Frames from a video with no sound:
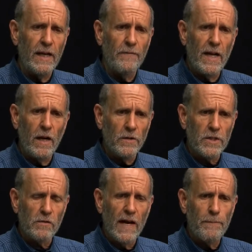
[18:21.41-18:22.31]
if they don't
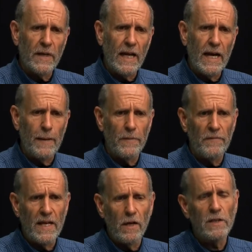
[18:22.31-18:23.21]
scrap the cap, if
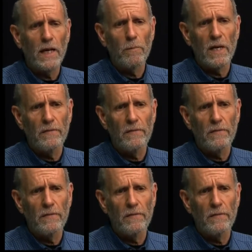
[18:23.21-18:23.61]
they don't get rid